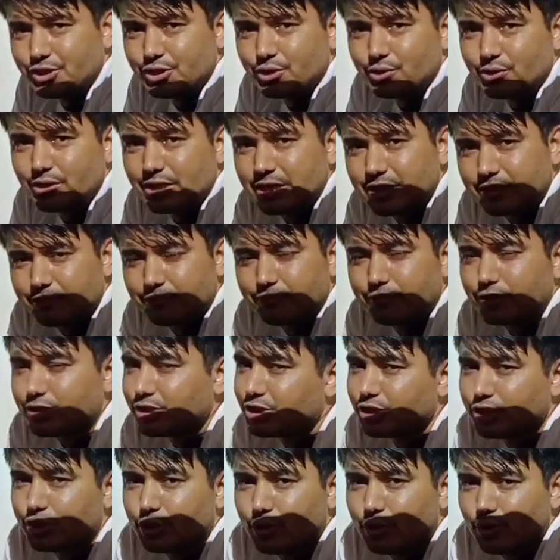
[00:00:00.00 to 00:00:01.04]
unit,
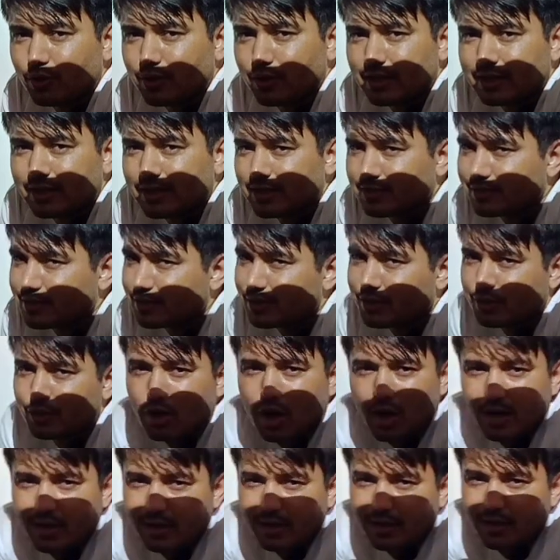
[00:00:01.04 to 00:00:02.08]
which unit is
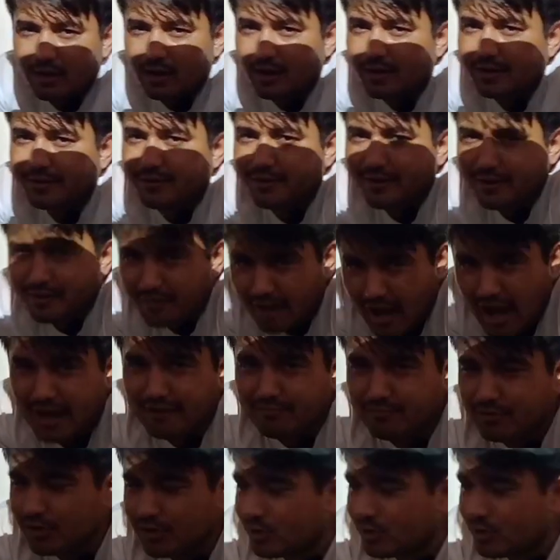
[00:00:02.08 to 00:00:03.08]
not a derived